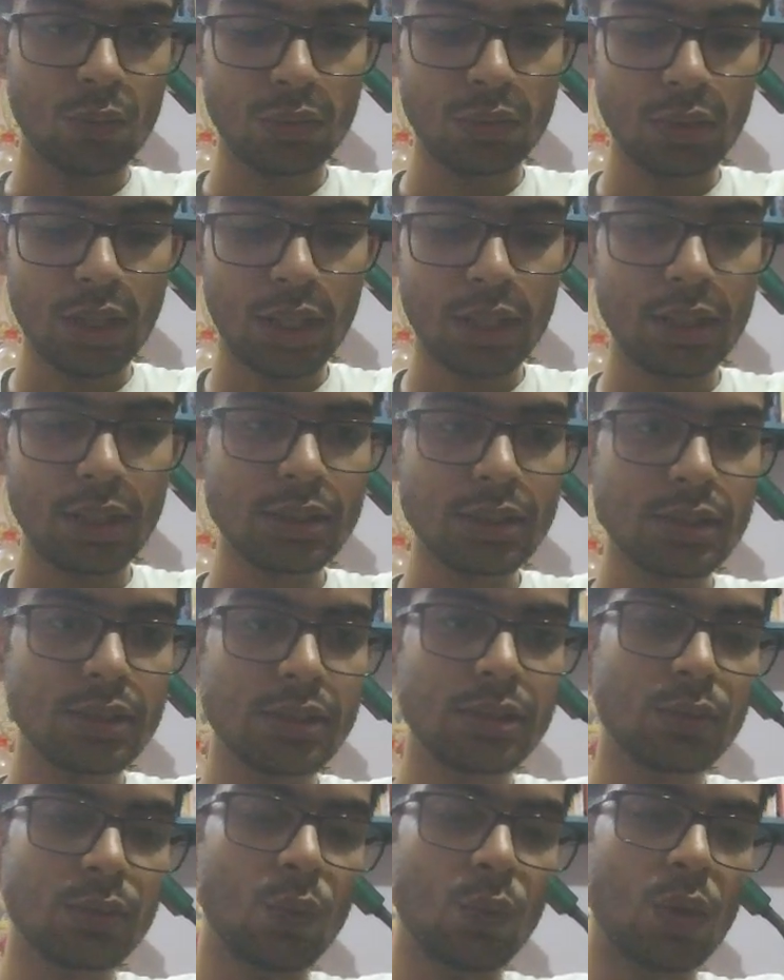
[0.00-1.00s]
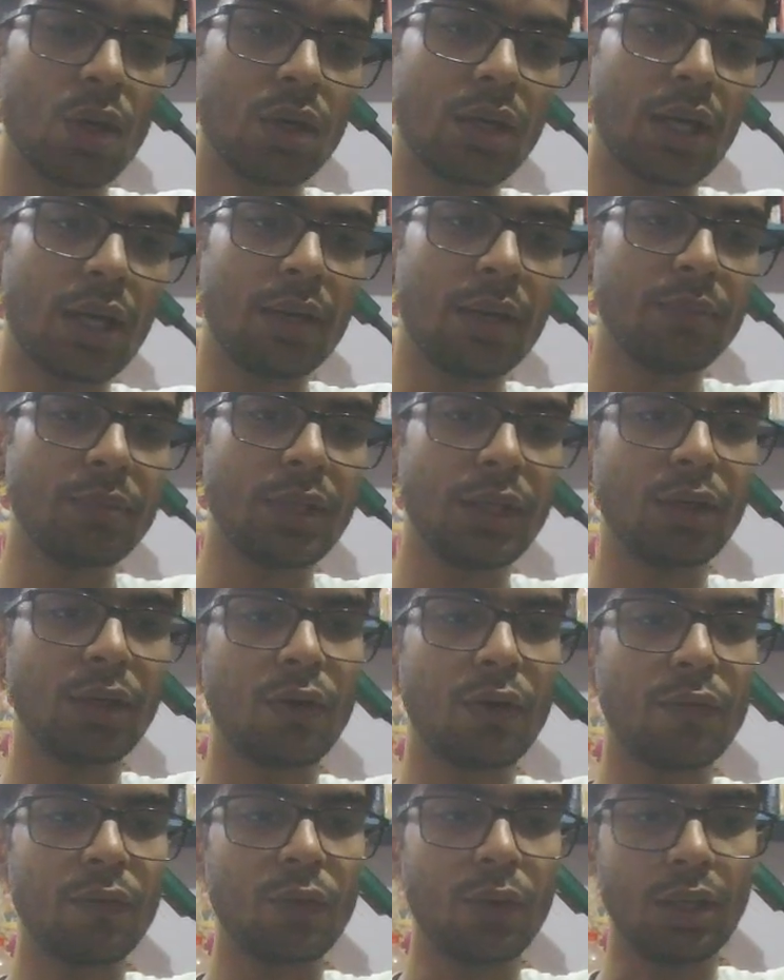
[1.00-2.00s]
That is what I'm thinking
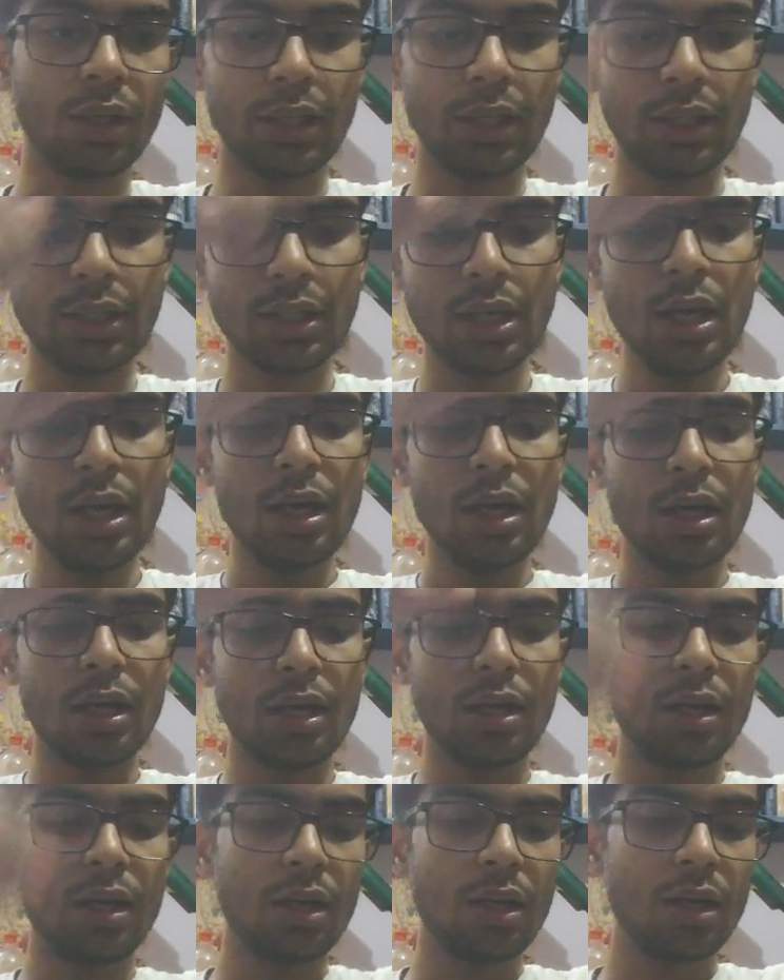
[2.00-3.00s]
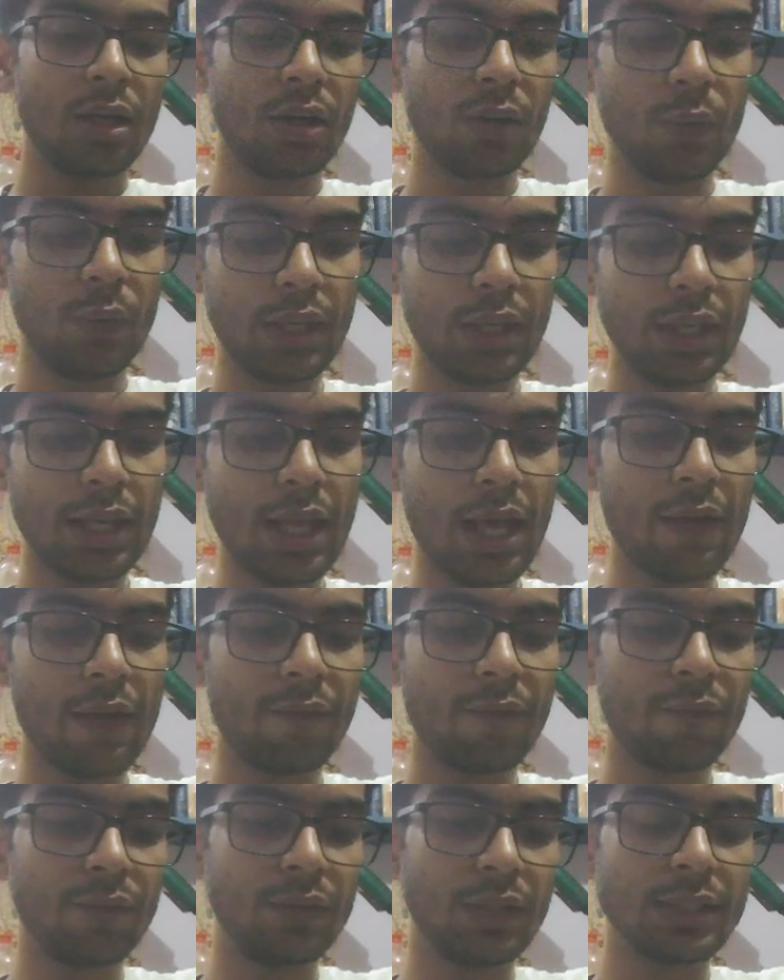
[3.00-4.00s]
of doing. Like, we can have
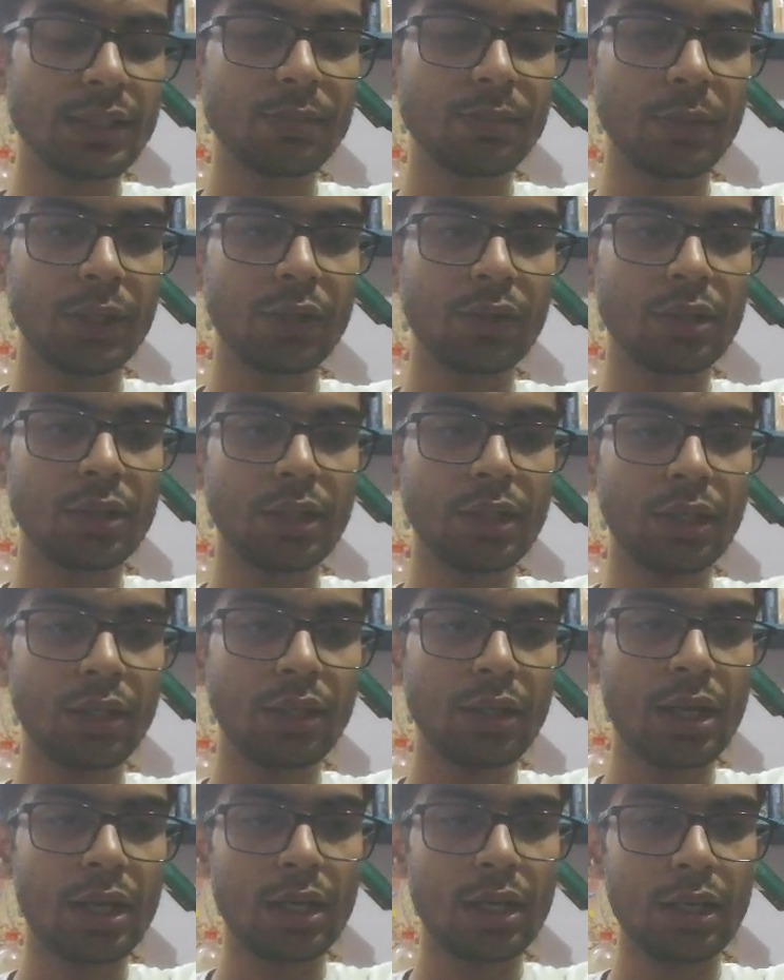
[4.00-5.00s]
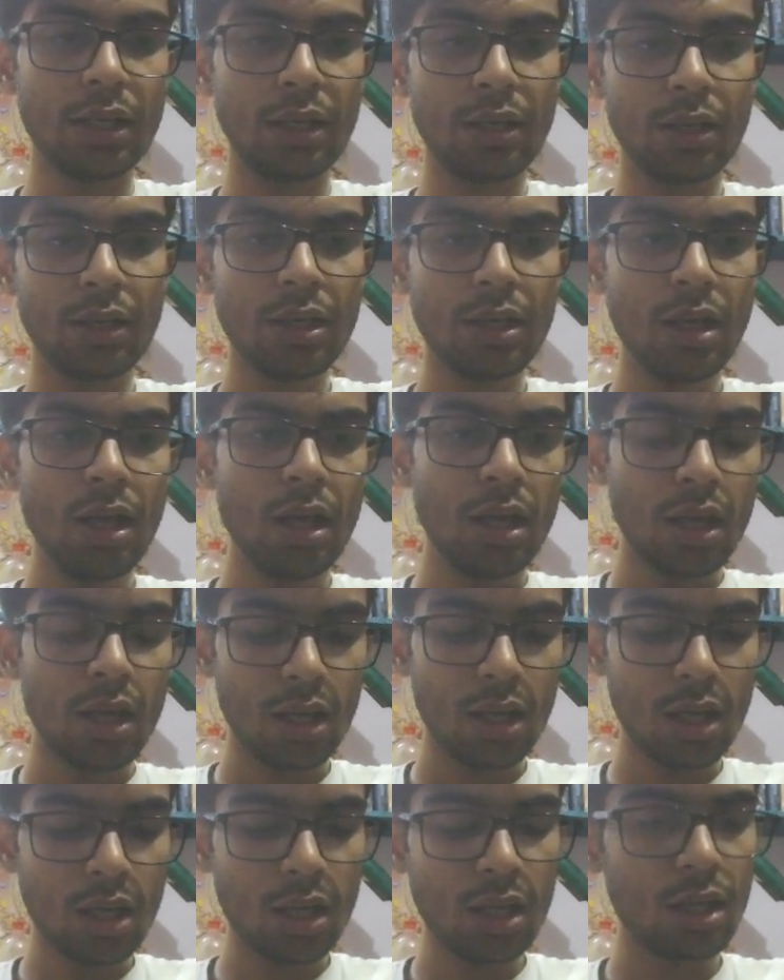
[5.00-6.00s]
this particular thing, and
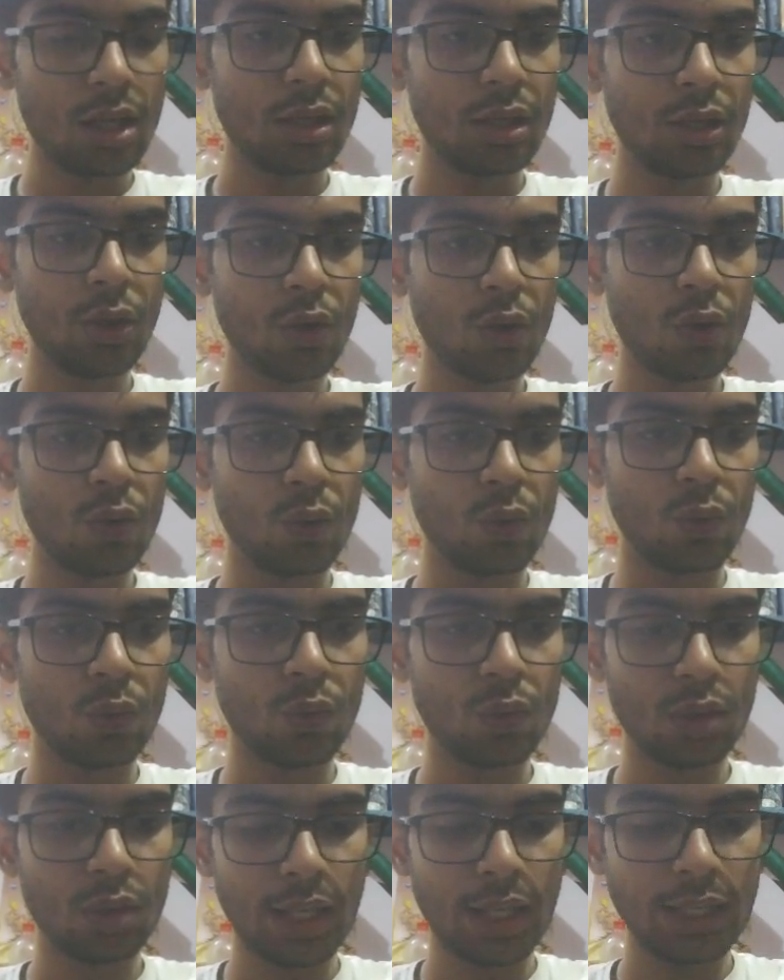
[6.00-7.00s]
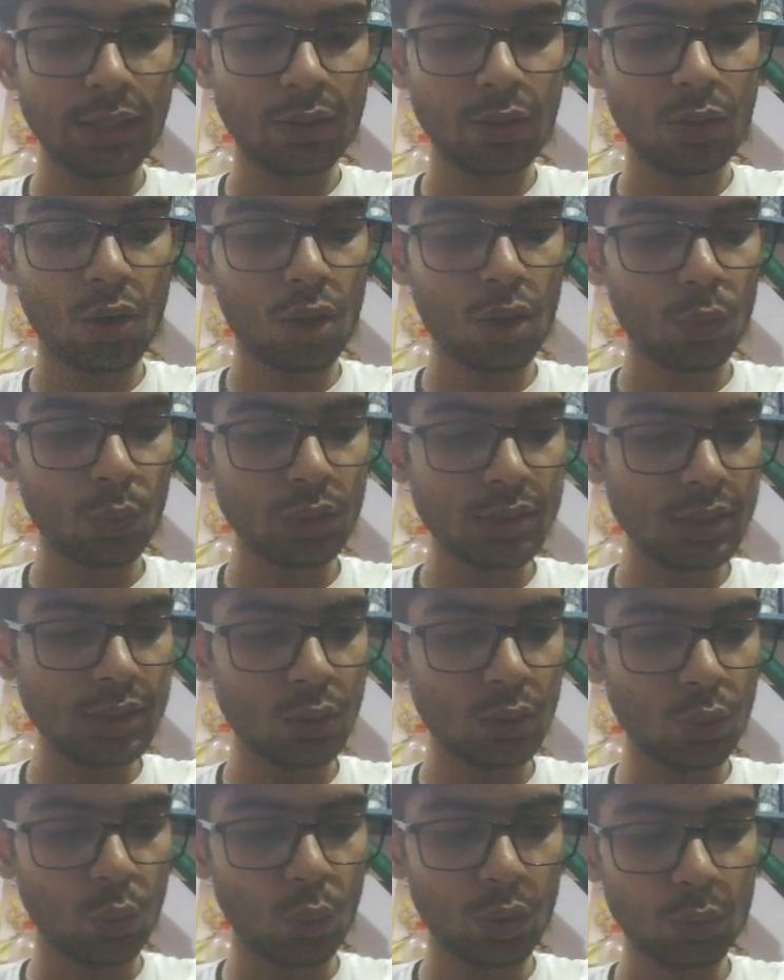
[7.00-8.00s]
no, like not with 0,
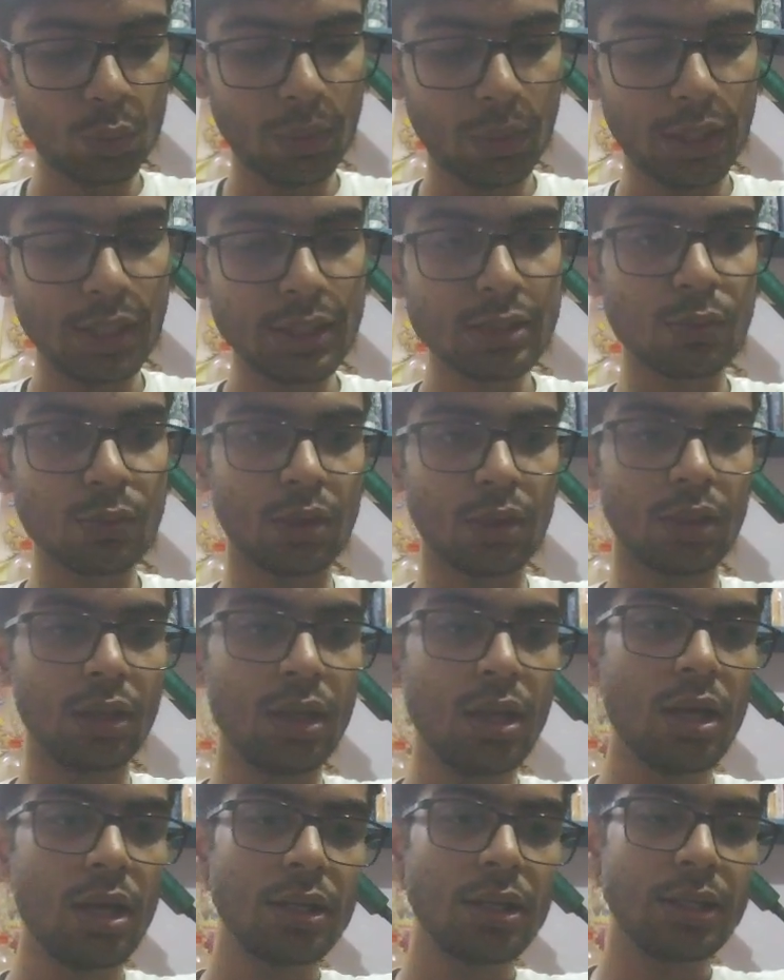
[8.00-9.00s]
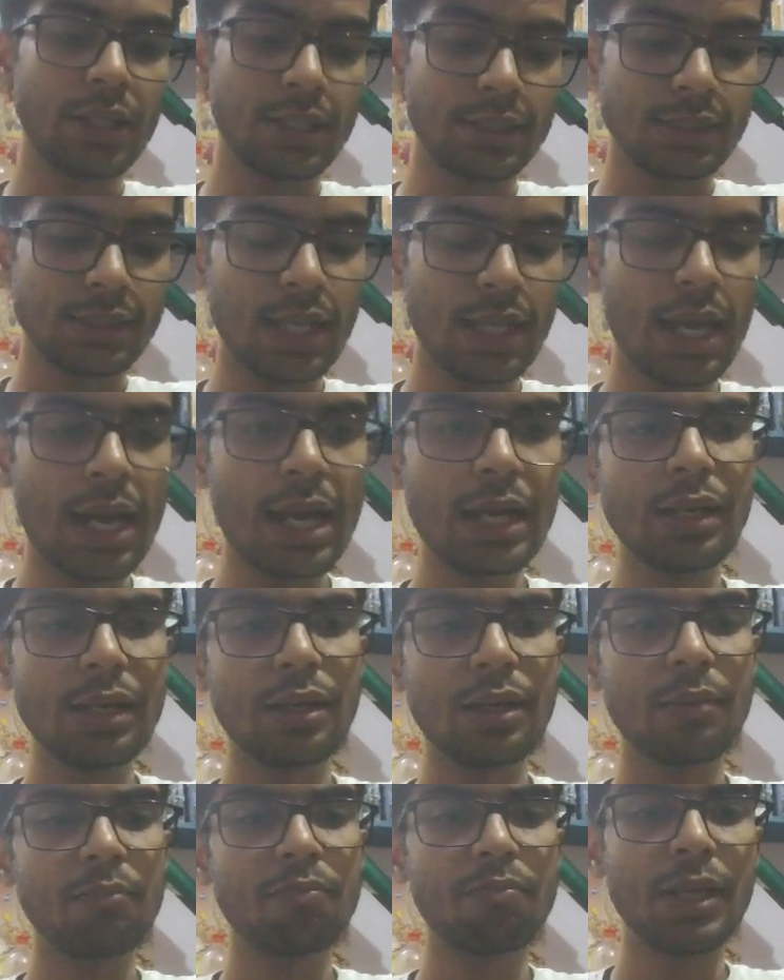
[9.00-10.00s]
with -1. Yes, and
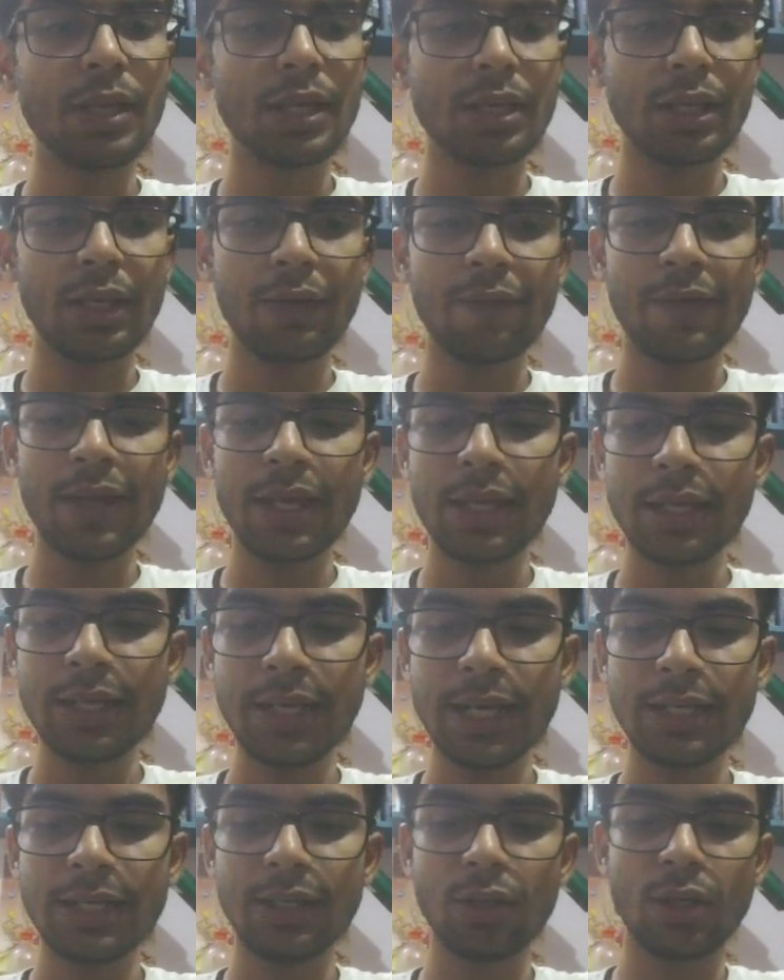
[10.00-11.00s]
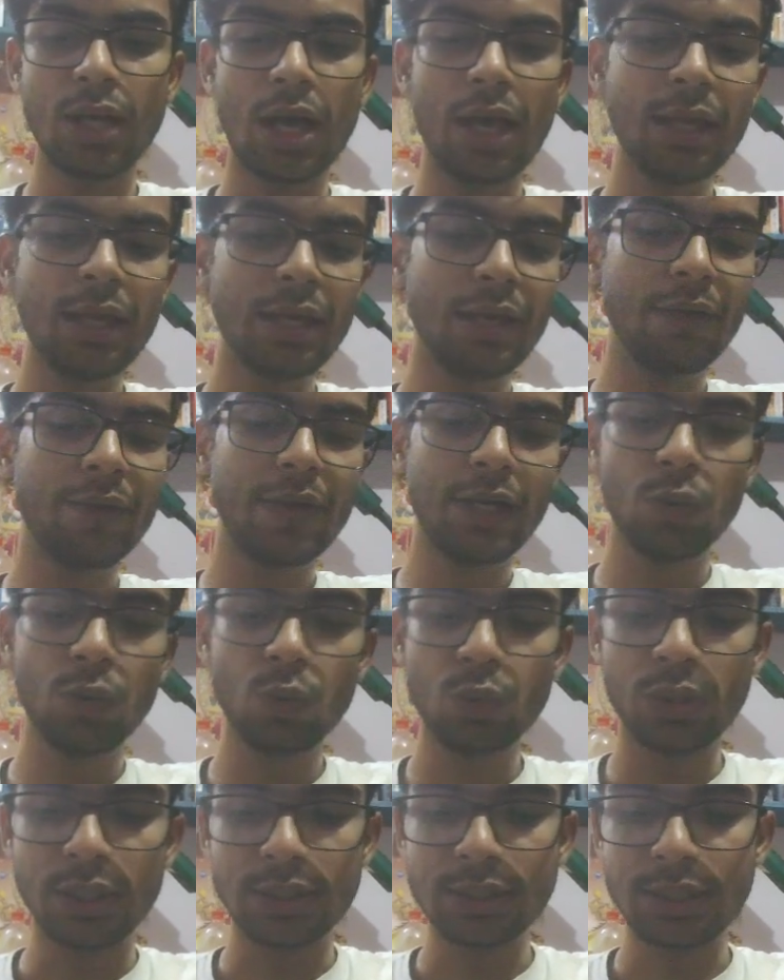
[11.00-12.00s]
but if I do
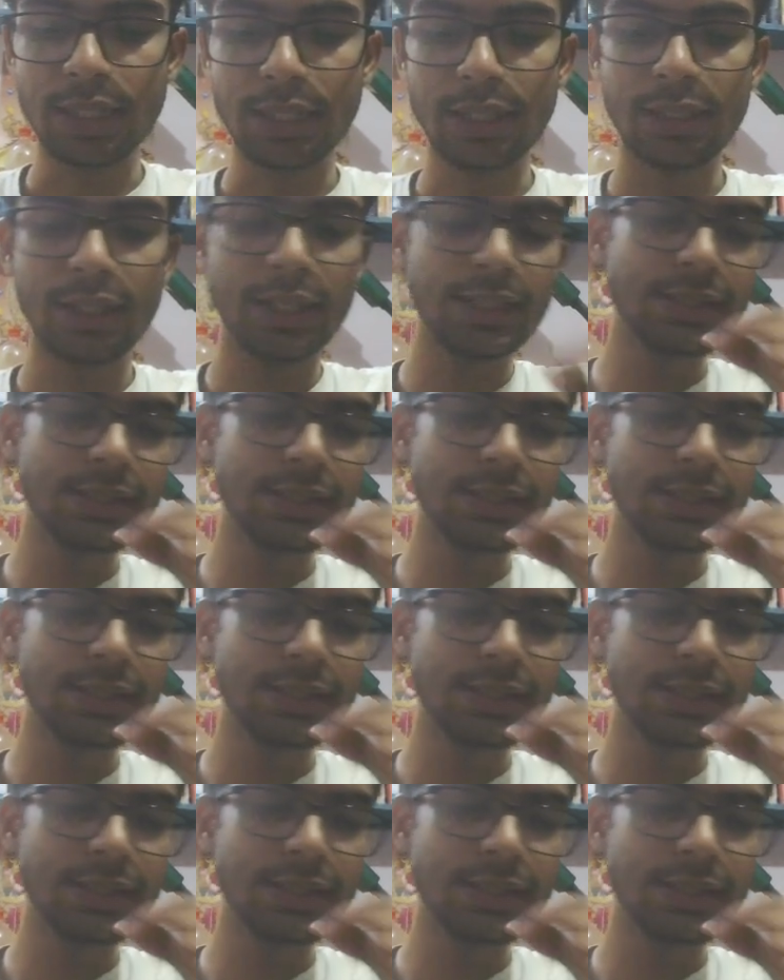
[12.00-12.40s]
this, like let's